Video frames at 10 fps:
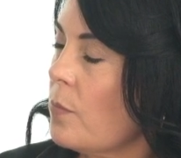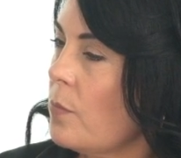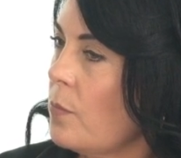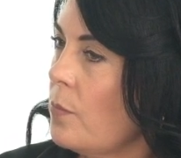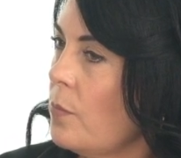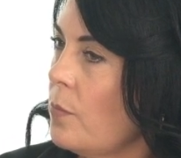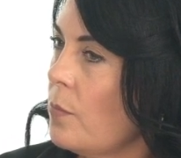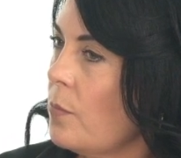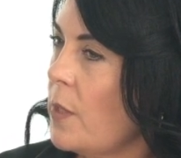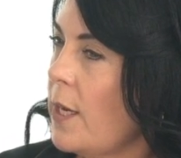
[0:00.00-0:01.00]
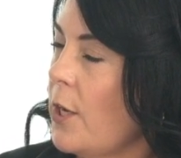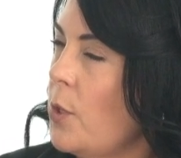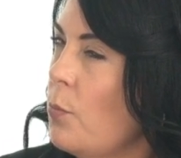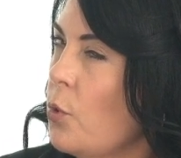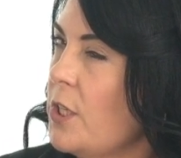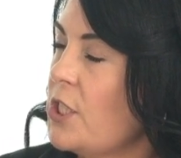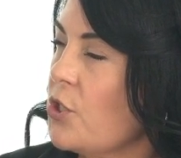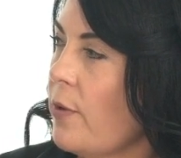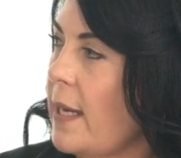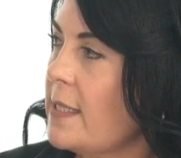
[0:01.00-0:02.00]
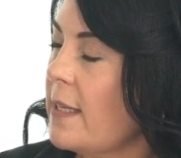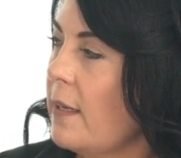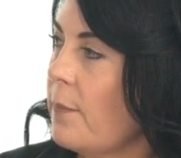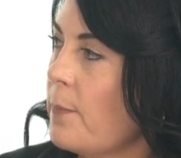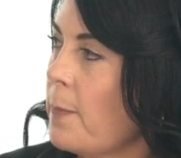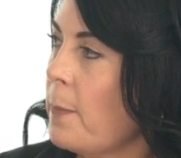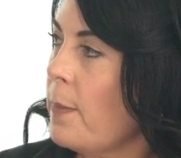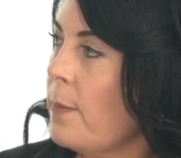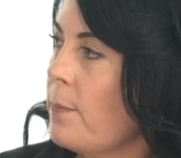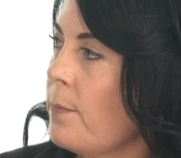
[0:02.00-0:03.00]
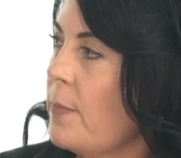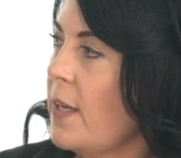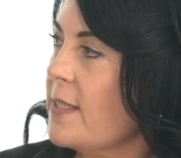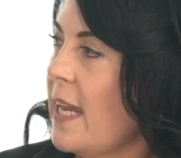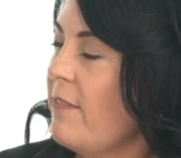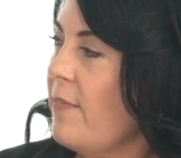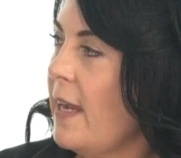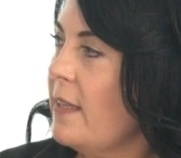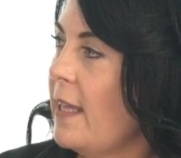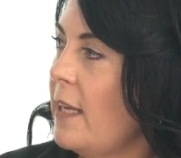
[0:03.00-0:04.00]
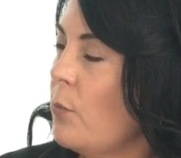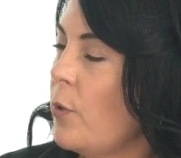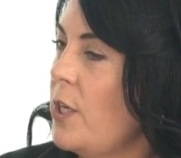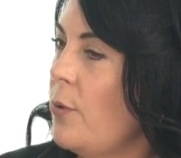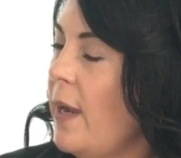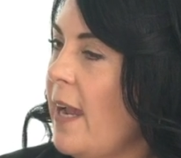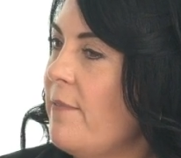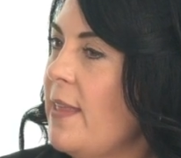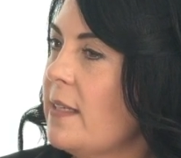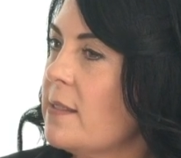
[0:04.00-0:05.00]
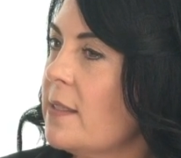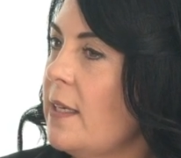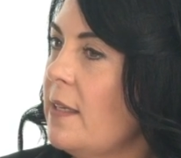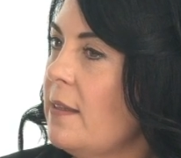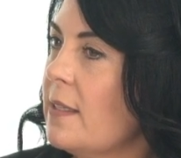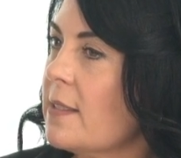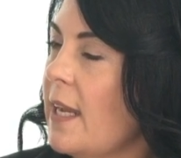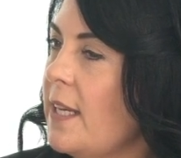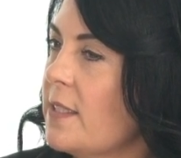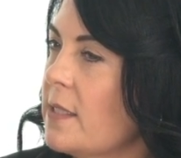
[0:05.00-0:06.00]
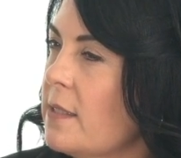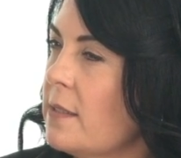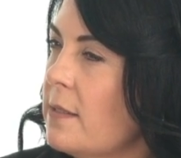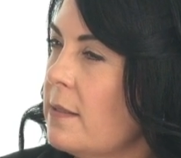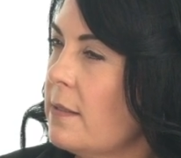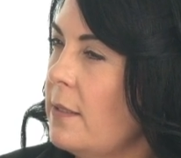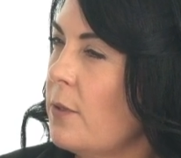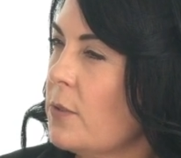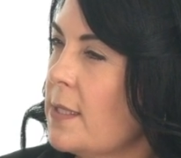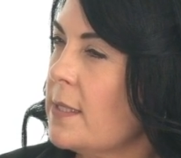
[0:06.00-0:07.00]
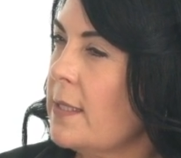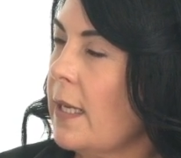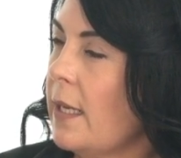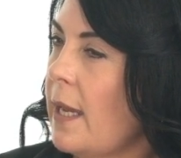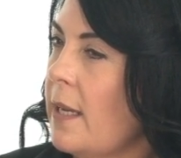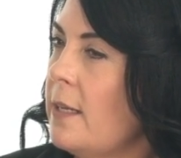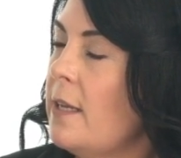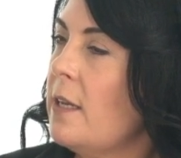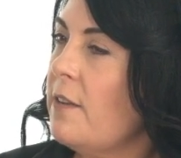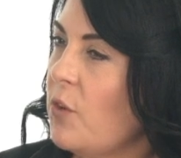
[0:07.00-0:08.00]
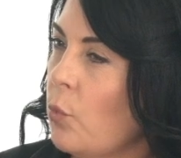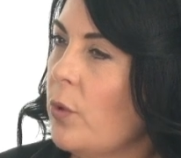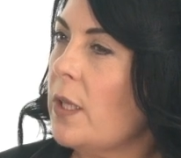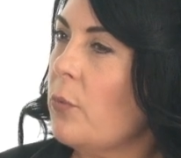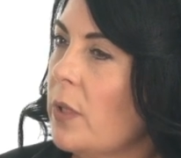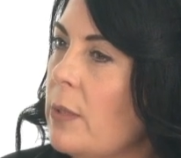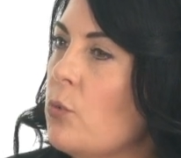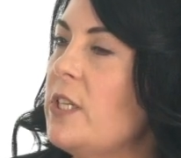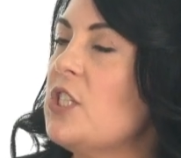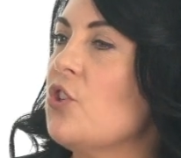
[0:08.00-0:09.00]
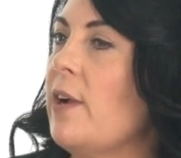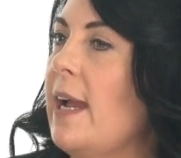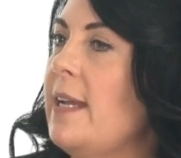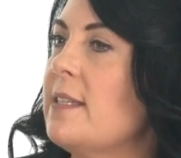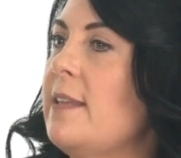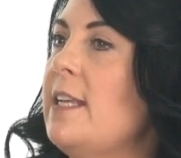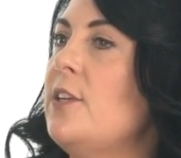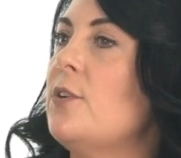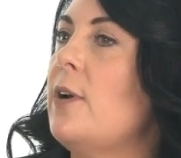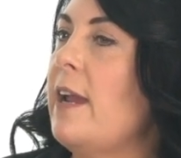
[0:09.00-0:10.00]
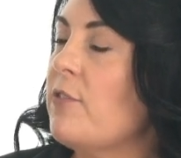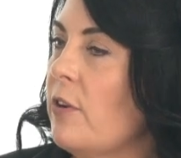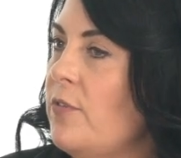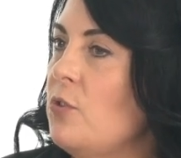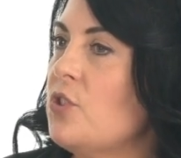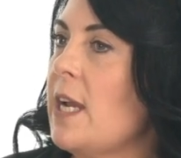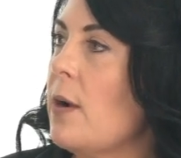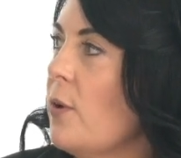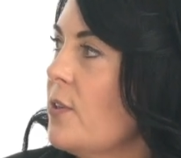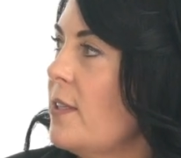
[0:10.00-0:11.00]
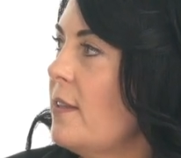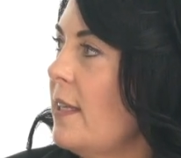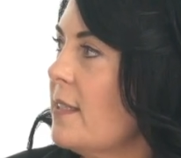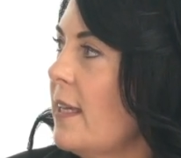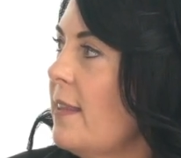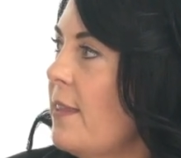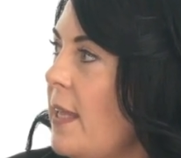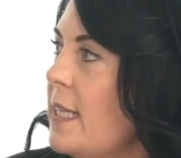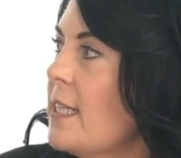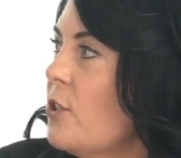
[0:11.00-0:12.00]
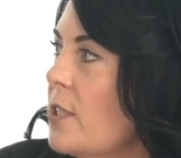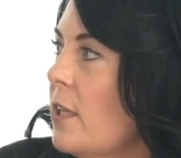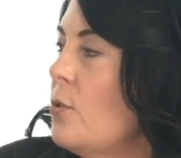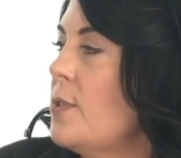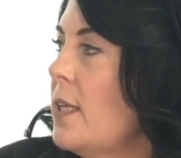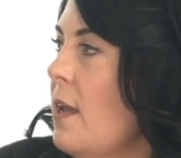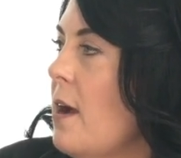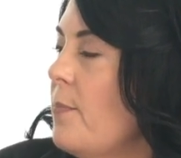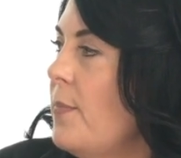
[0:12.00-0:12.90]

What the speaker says: And are you moisturizing? Because I find that when you have that skin that's kind of, just sticking on, if you really, really moisturize, and then, after a few showers and things like that, then it starts to loosen up,